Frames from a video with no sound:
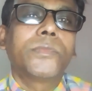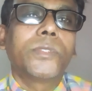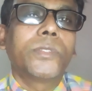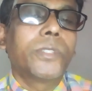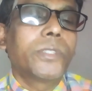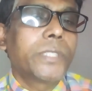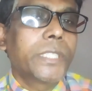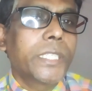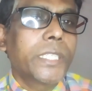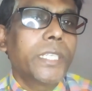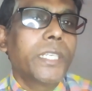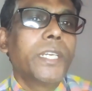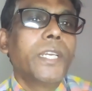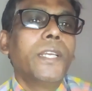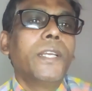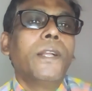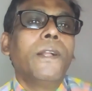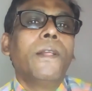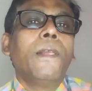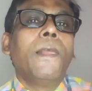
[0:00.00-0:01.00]
Okay,
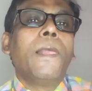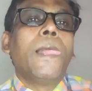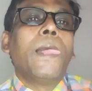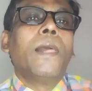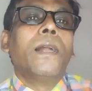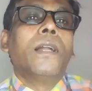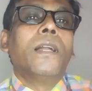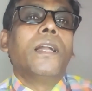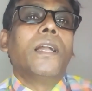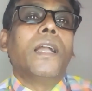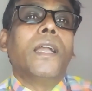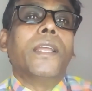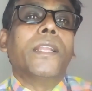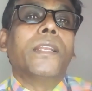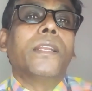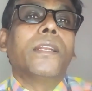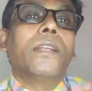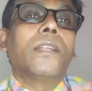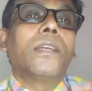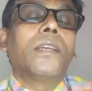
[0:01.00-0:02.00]

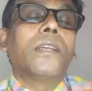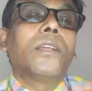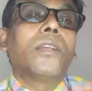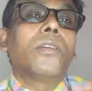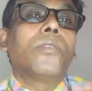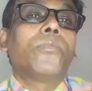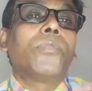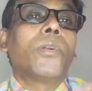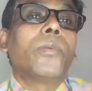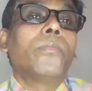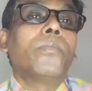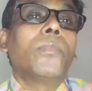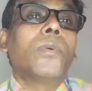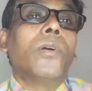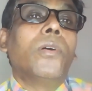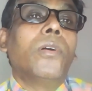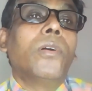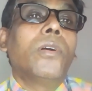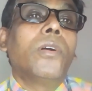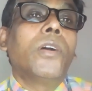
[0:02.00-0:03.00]
and from
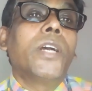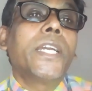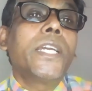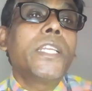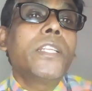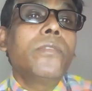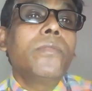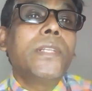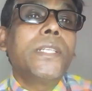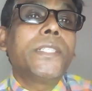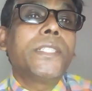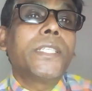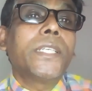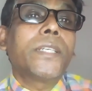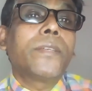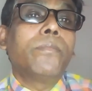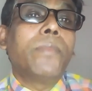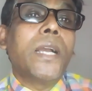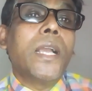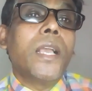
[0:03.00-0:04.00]
where you will
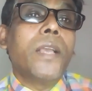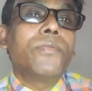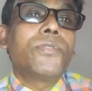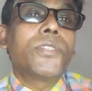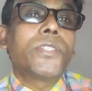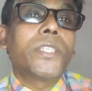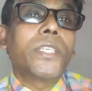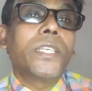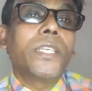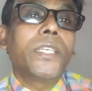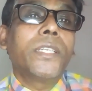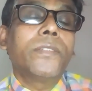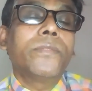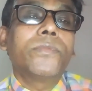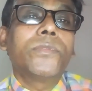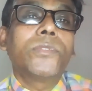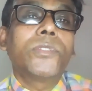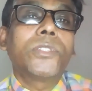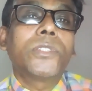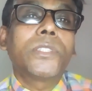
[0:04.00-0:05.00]
take biopsy?
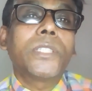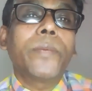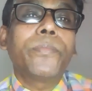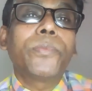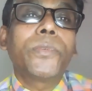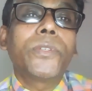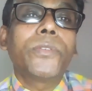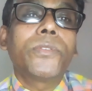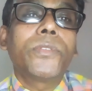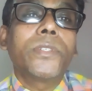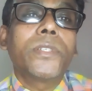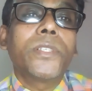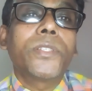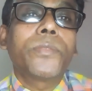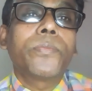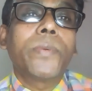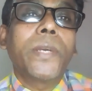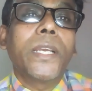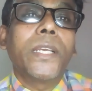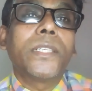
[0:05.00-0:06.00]
Subcutaneous
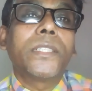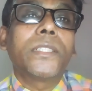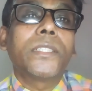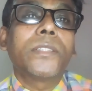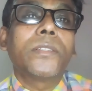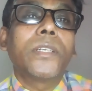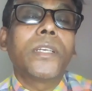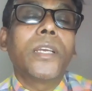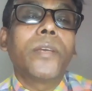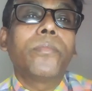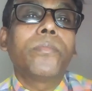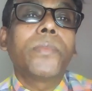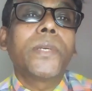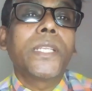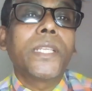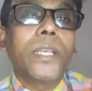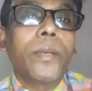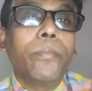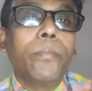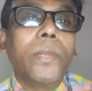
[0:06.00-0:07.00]
fat,
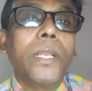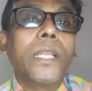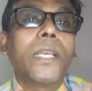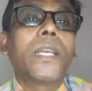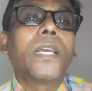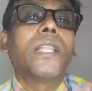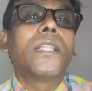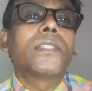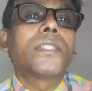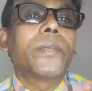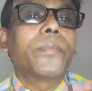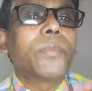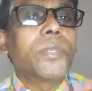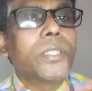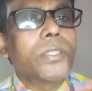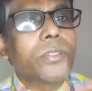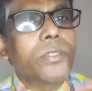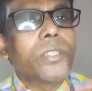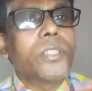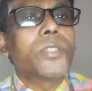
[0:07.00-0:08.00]
periumbilical
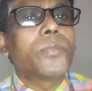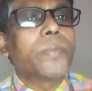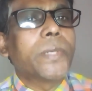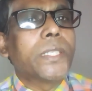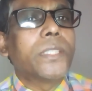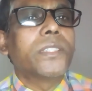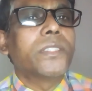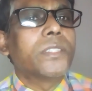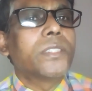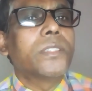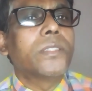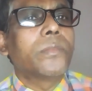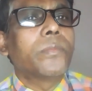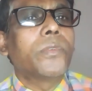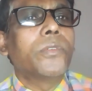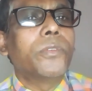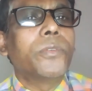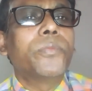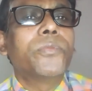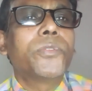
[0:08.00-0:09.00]
subcutaneous fat, this is a
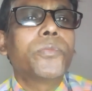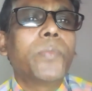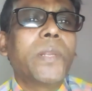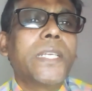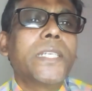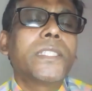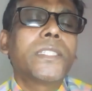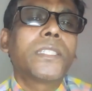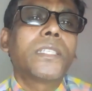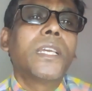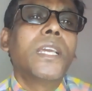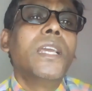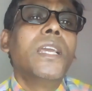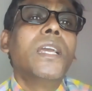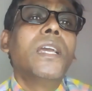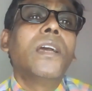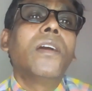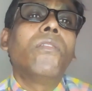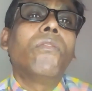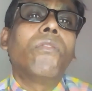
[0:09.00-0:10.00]
good place,
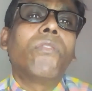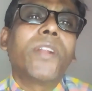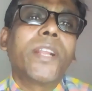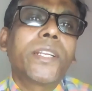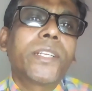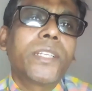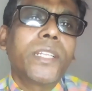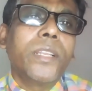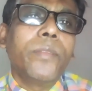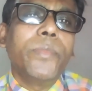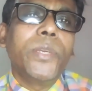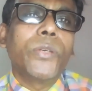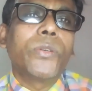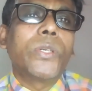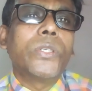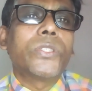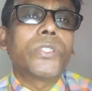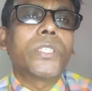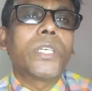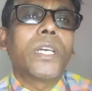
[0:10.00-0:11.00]
rectal
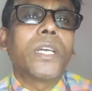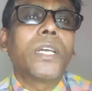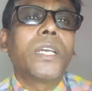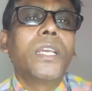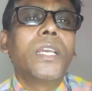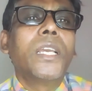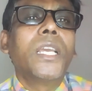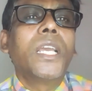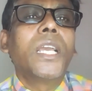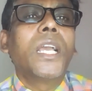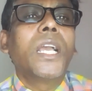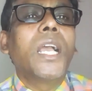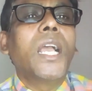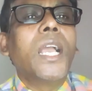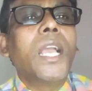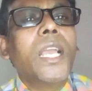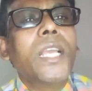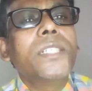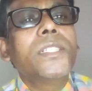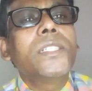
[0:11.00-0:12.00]
mucosa
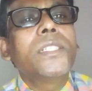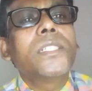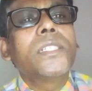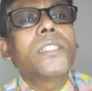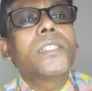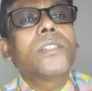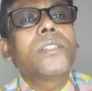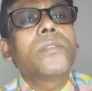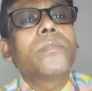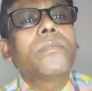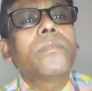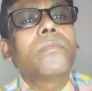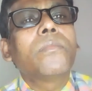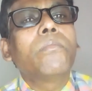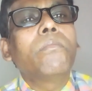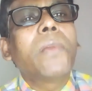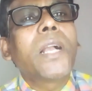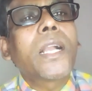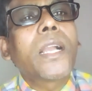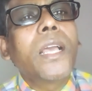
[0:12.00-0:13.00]
and
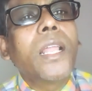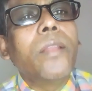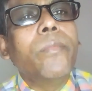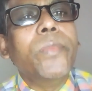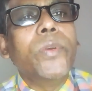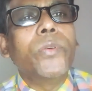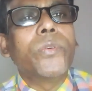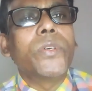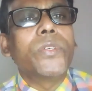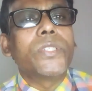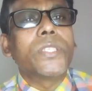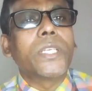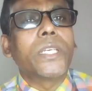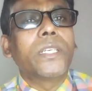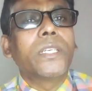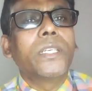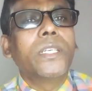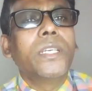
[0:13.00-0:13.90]
buccal mucosa.